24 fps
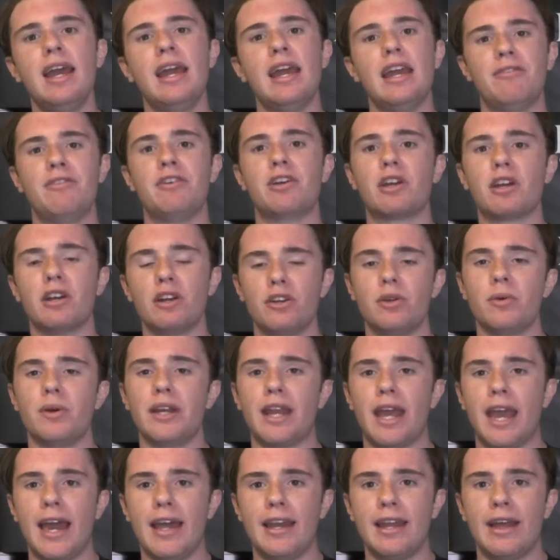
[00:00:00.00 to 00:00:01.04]
if you're going to do it
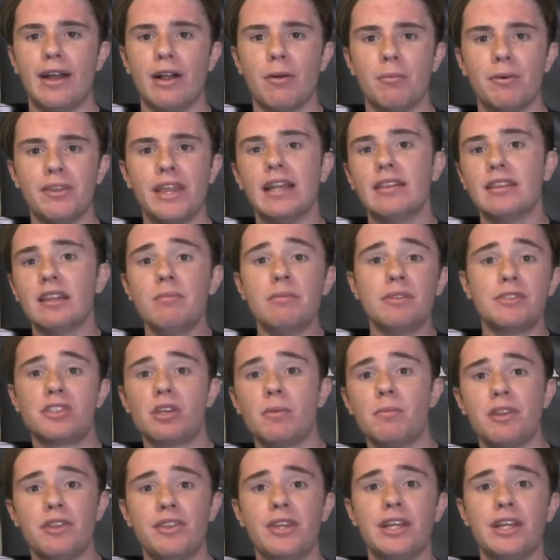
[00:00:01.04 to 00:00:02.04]
in handheld. But that limits some of the